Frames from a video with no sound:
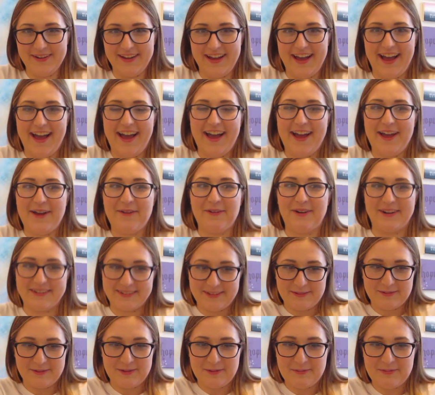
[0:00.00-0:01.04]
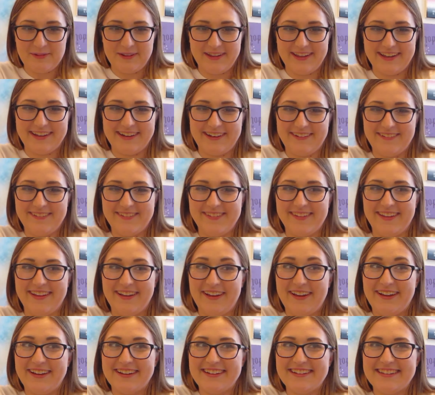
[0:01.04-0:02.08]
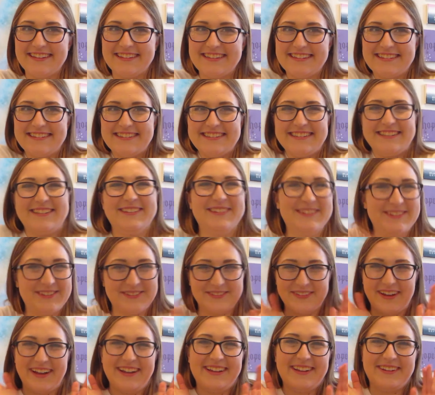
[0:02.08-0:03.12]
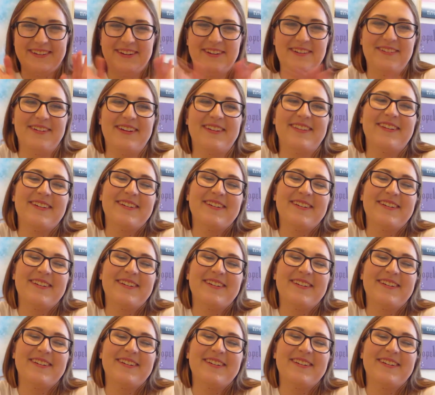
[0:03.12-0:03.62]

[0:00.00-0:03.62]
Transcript: I walked up to Blake and I was like, huge smile on my face.